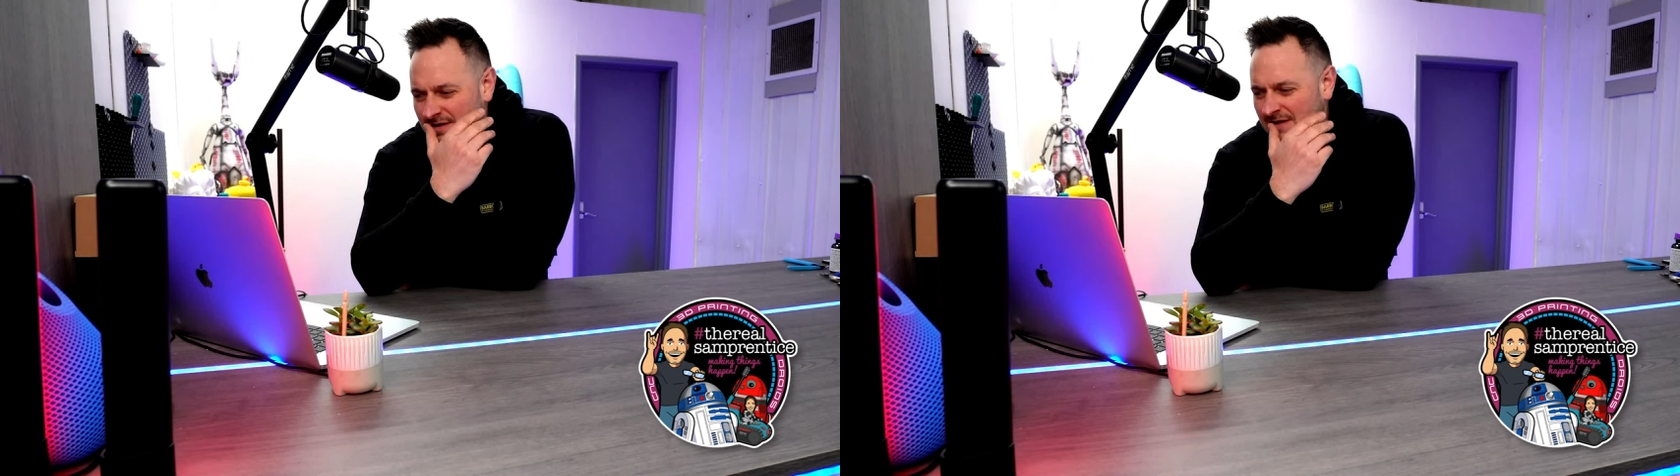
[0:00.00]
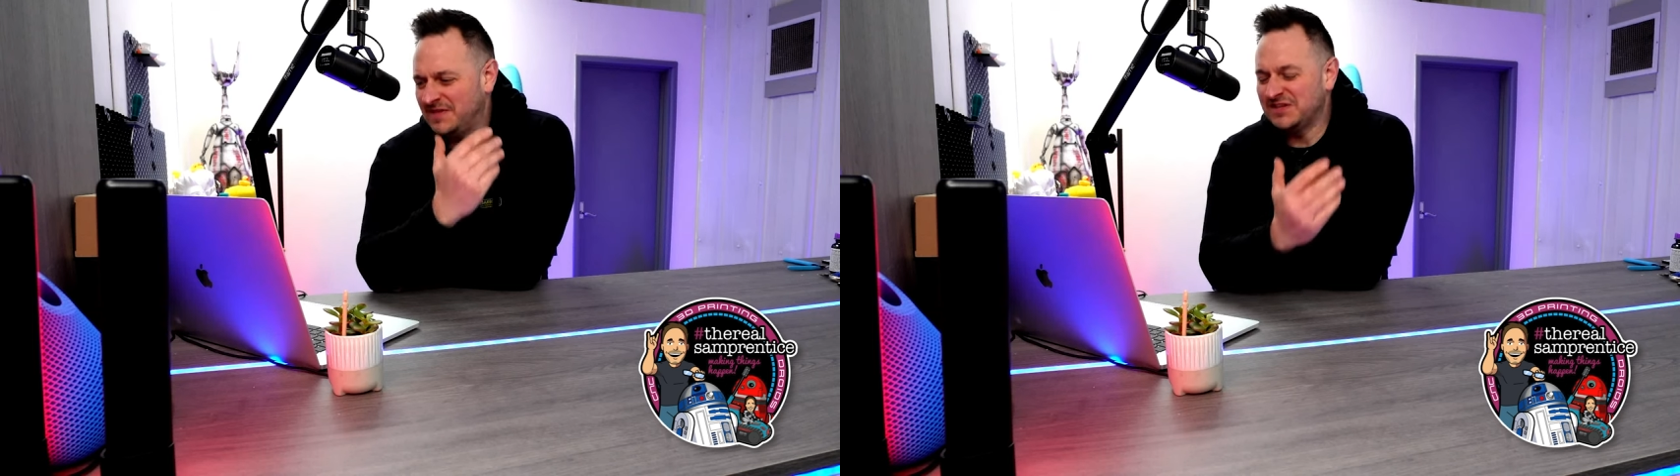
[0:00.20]

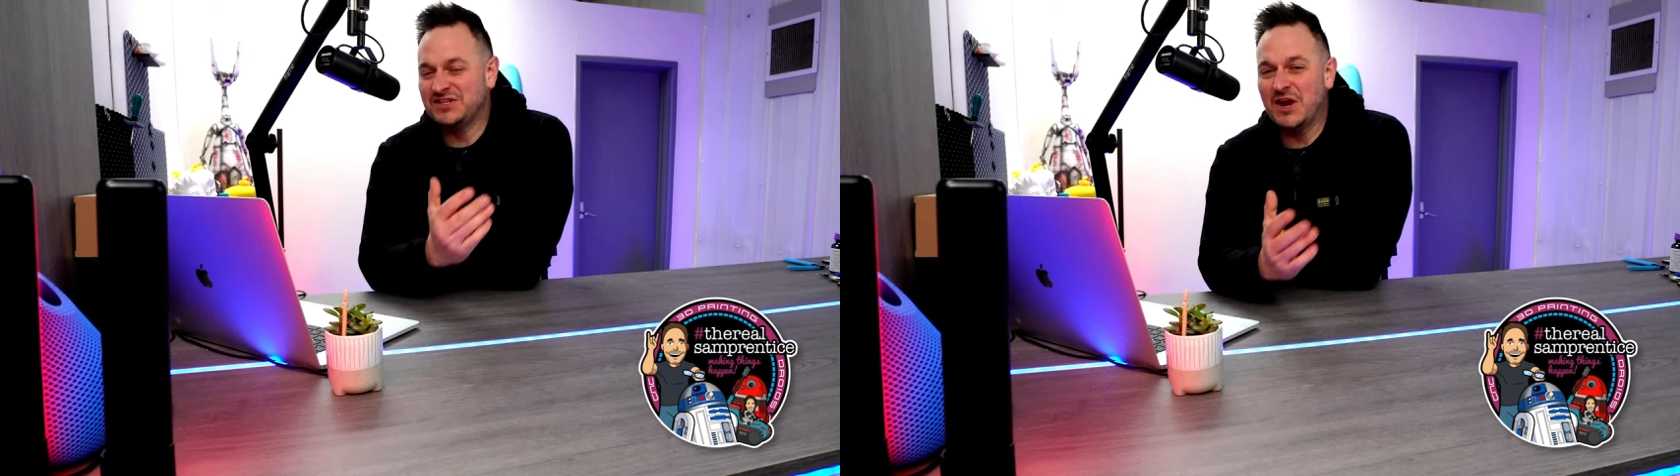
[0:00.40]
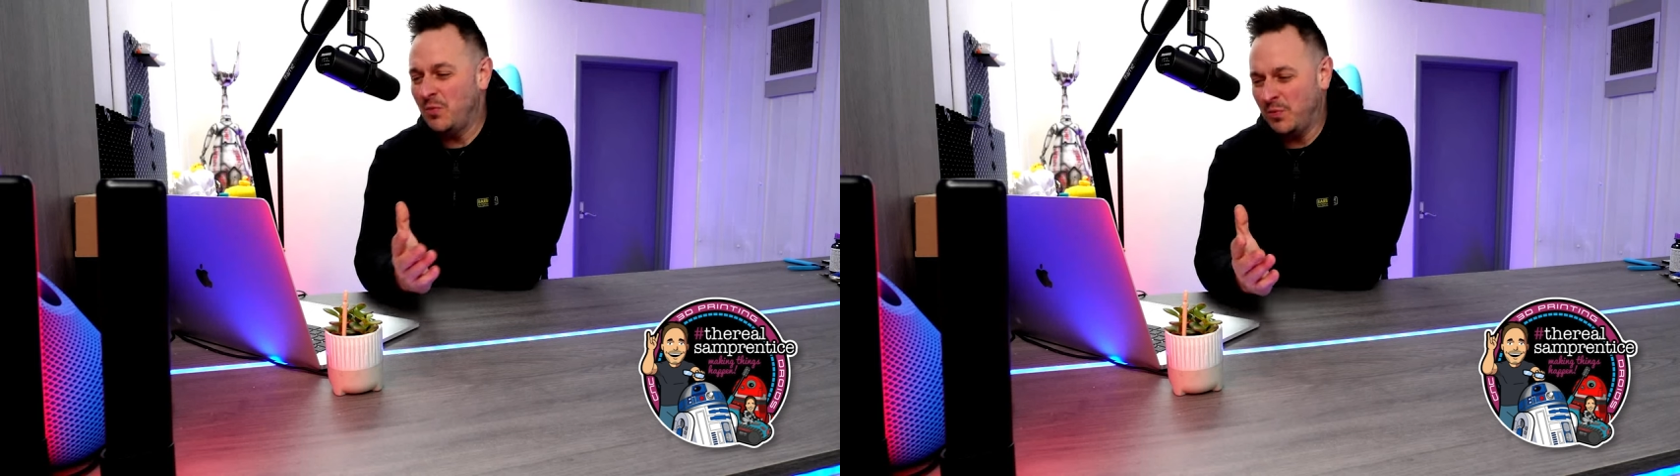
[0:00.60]
There's
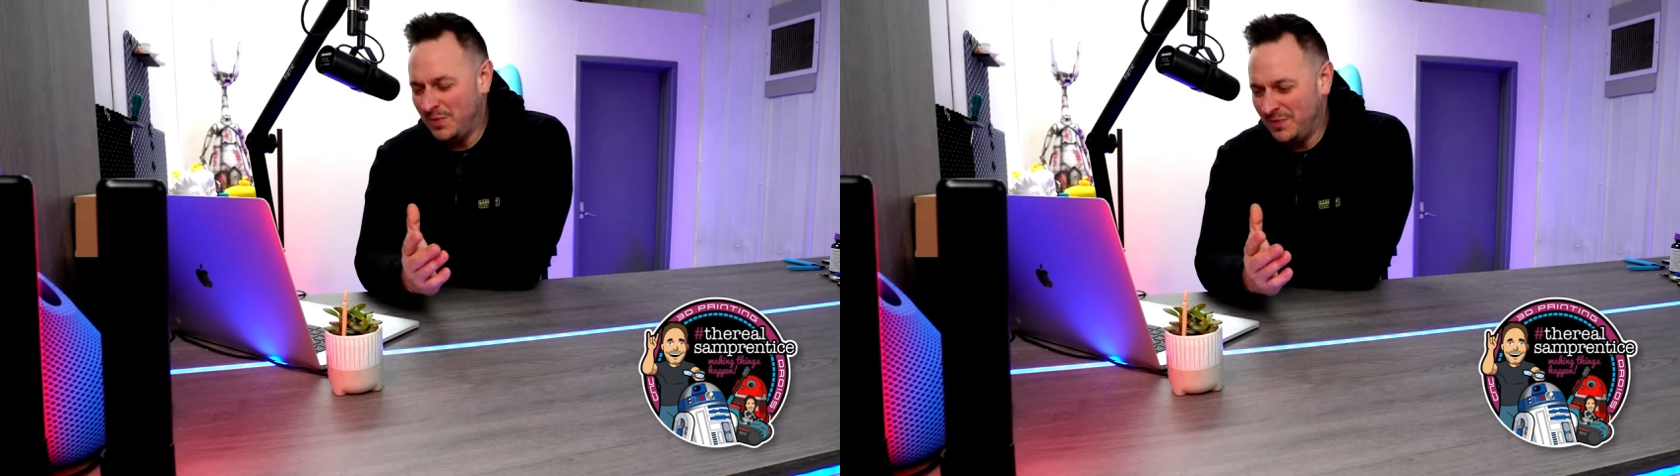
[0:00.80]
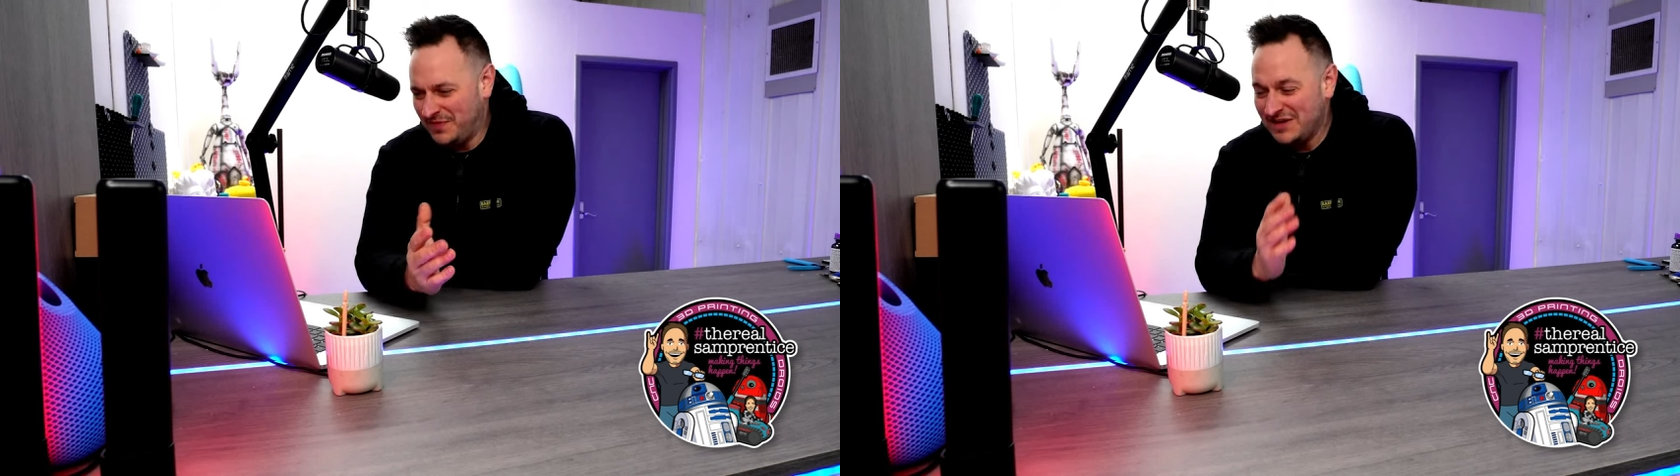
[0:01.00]
no
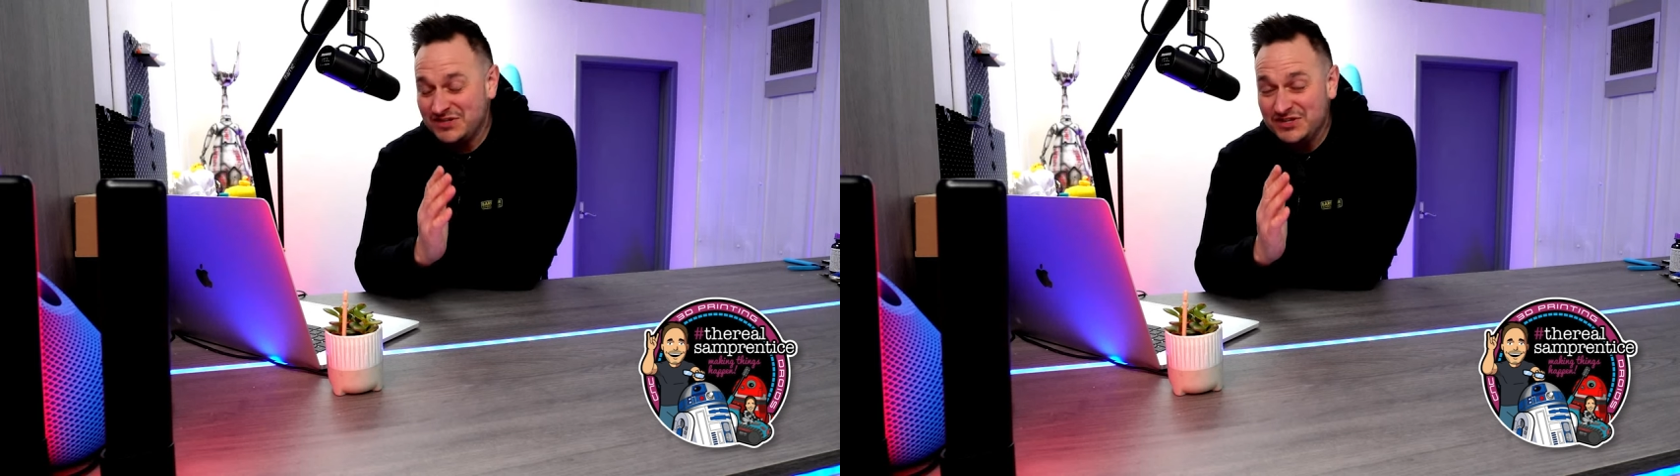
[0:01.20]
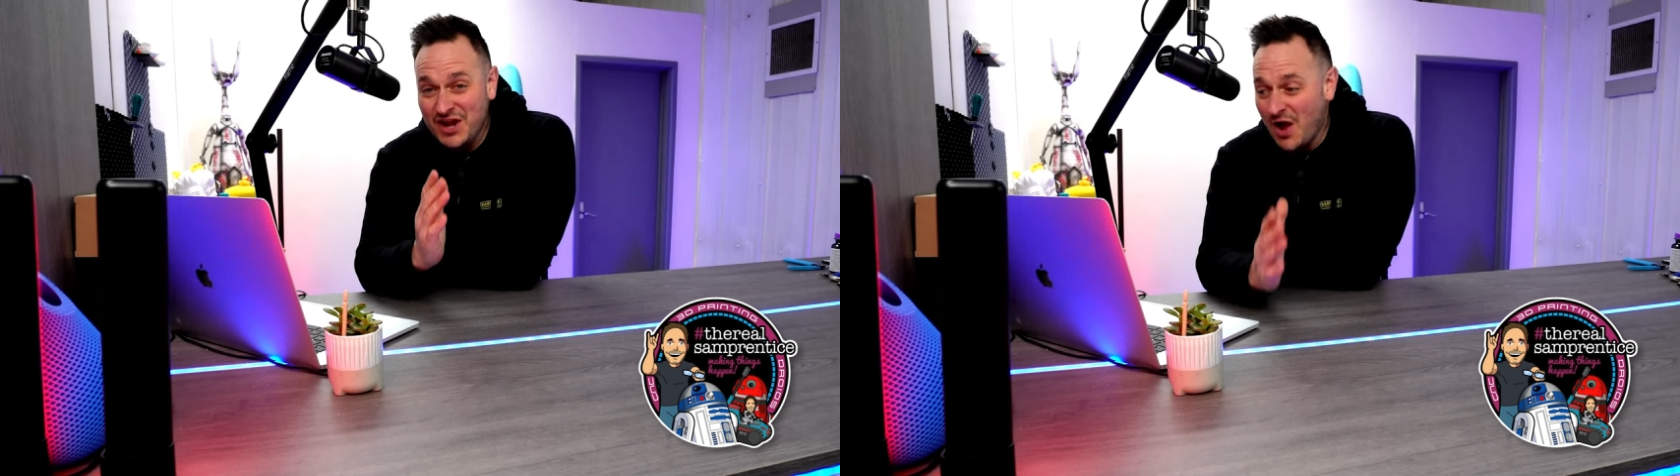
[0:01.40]

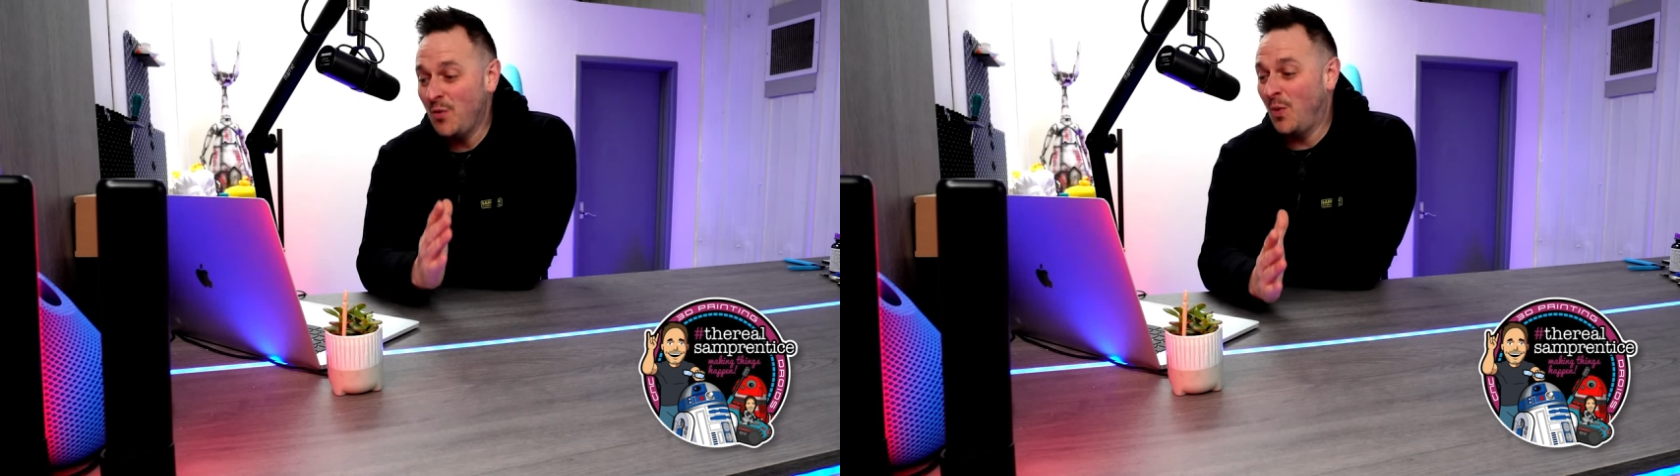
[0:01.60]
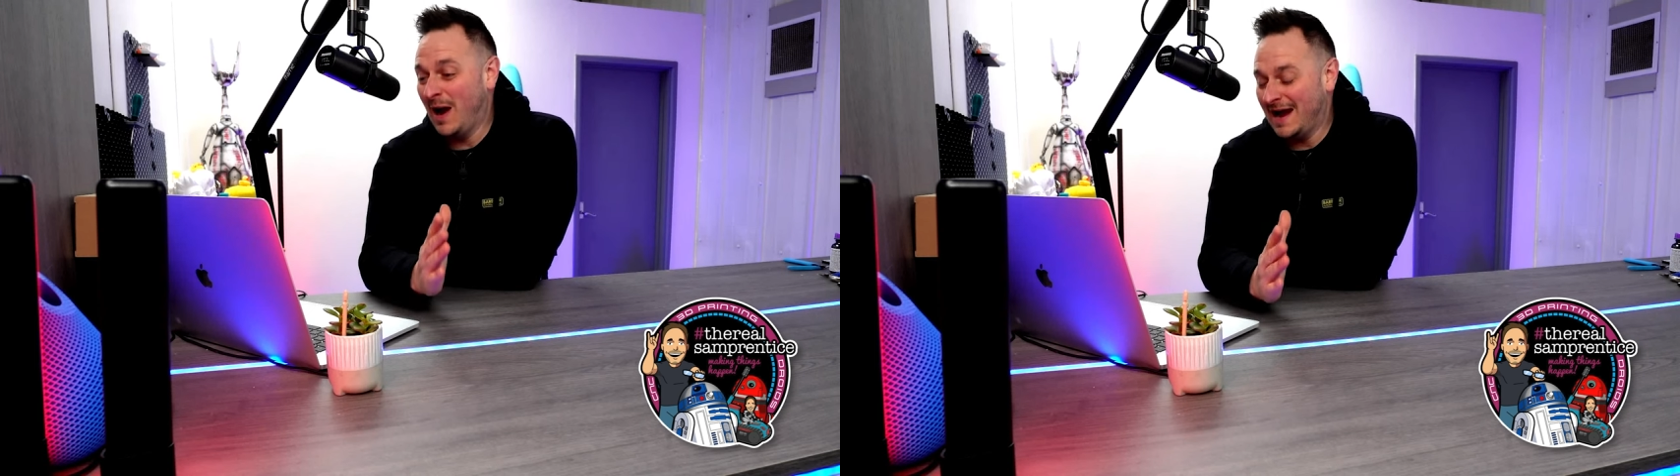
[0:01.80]

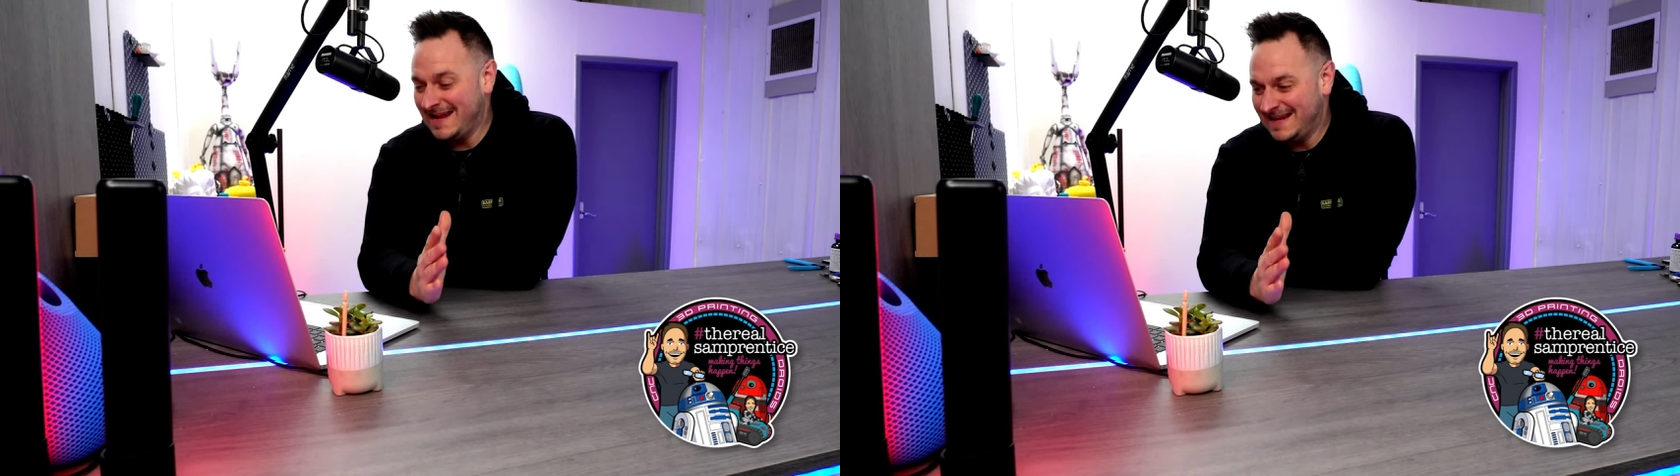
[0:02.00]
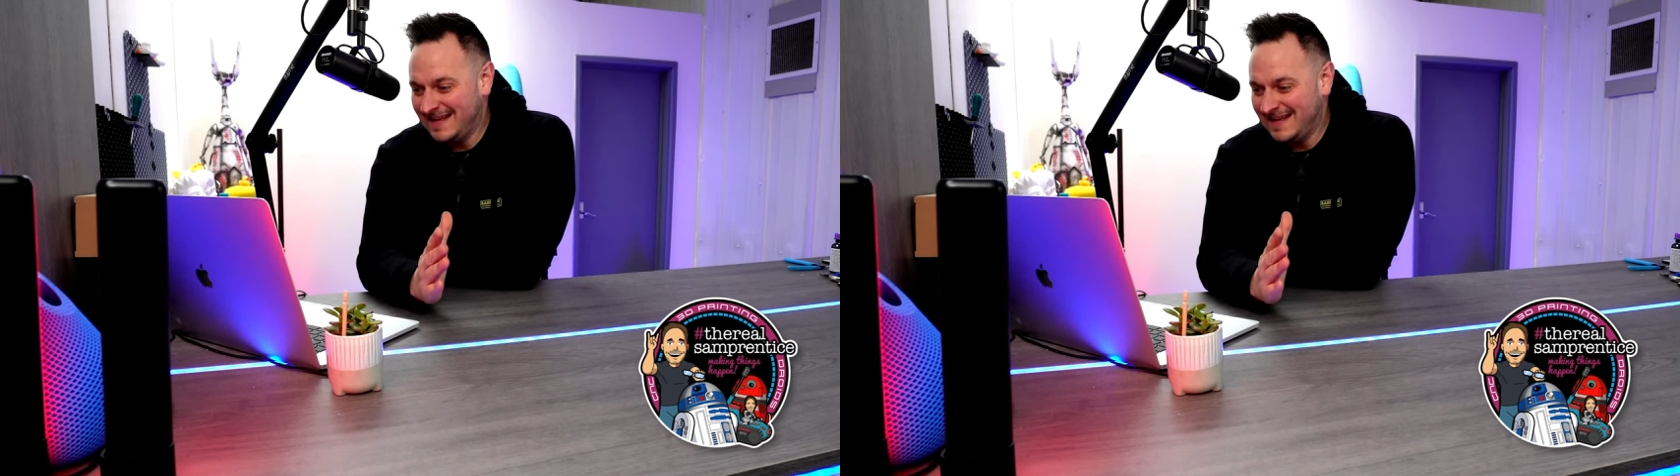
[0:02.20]
way